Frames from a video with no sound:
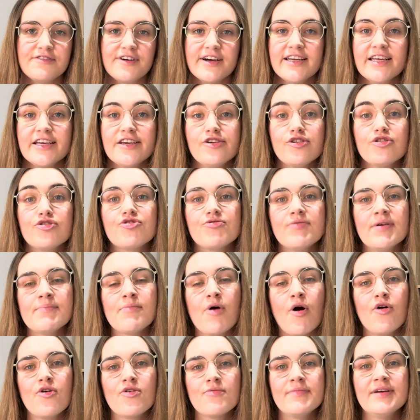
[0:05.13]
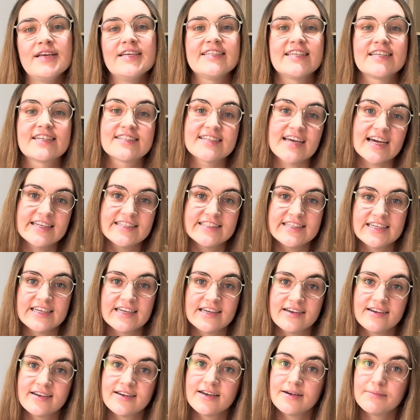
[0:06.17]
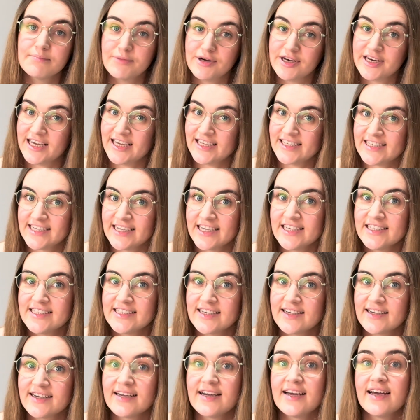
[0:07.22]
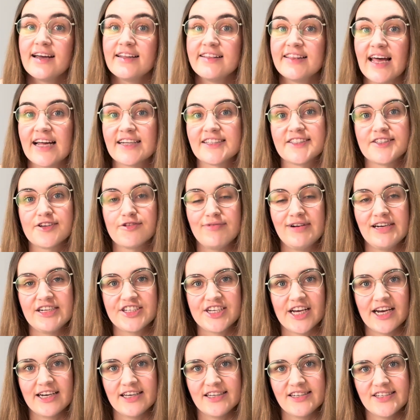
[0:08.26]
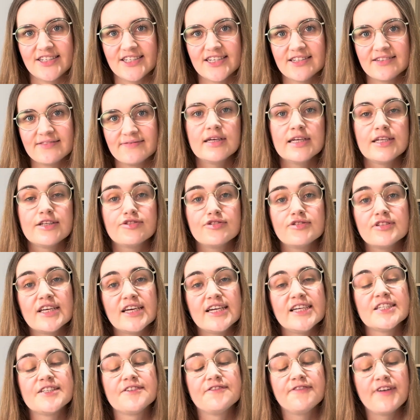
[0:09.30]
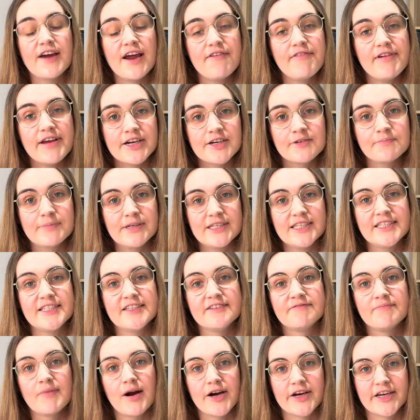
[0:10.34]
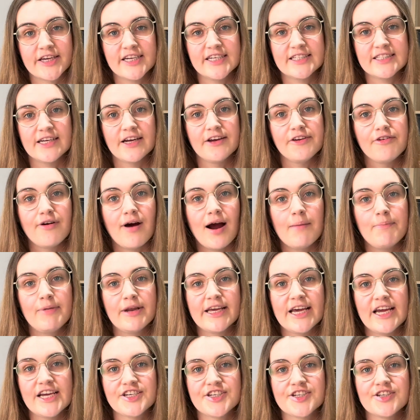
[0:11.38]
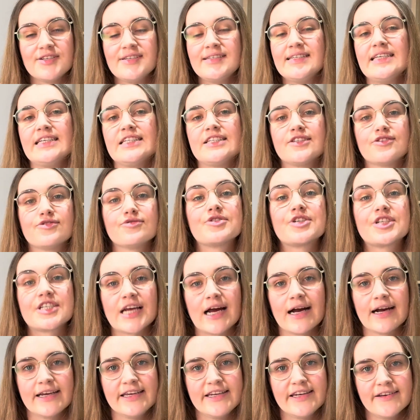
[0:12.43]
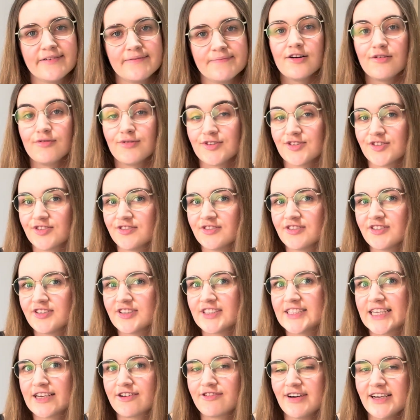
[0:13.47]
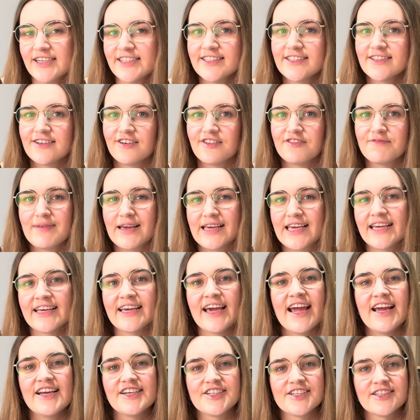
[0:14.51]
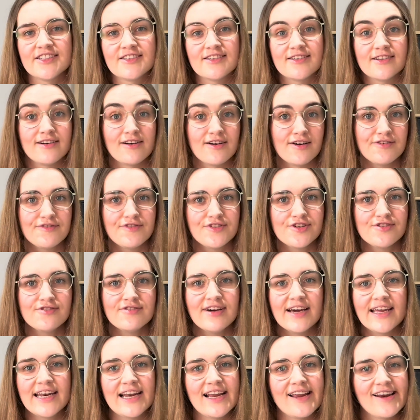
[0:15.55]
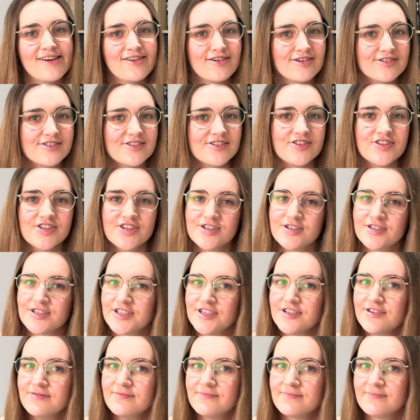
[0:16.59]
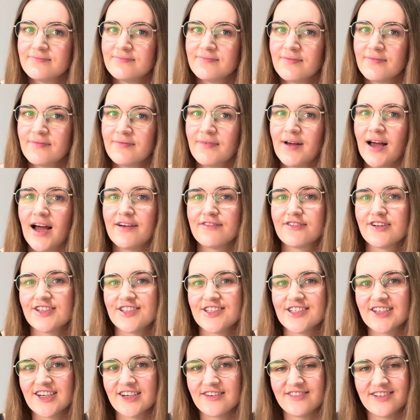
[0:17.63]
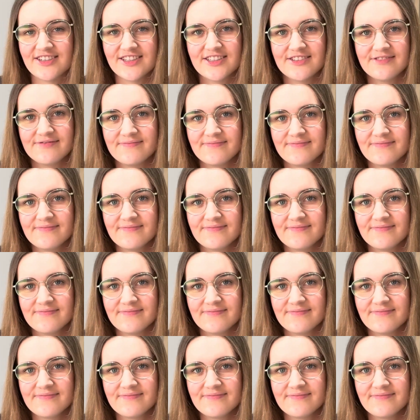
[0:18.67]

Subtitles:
Finding your dream home is exciting, but getting it, that's the real challenge. In today's very competitive market, your application needs to shine. Want to know the secret of making agents love you and landlords choose you? I've got you covered.